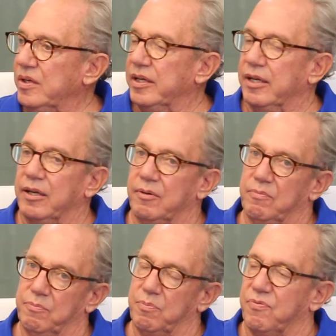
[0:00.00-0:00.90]

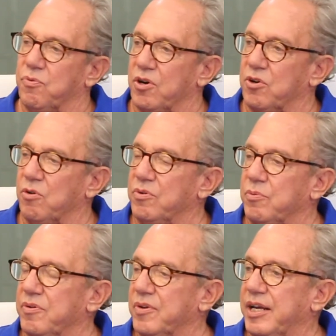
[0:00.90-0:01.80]
And before COVID,
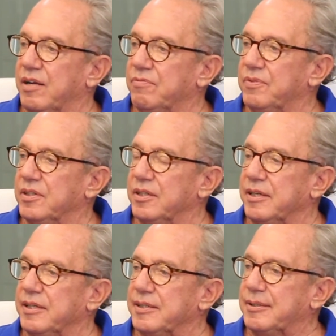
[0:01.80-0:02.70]
we would have
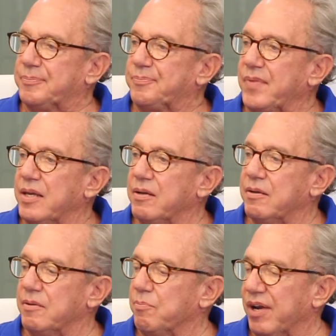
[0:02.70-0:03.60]
a
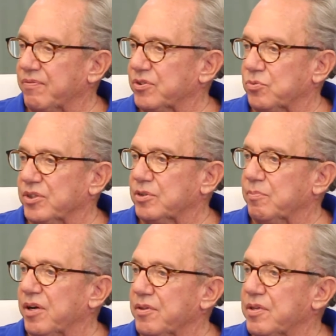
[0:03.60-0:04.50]
breakfast once a
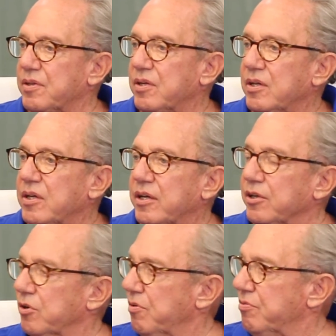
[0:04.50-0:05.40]
month
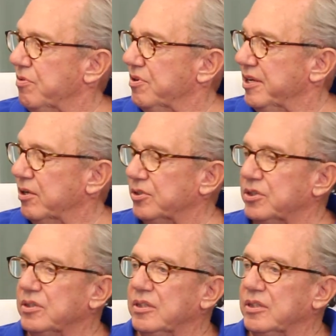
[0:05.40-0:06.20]
and go through the deals.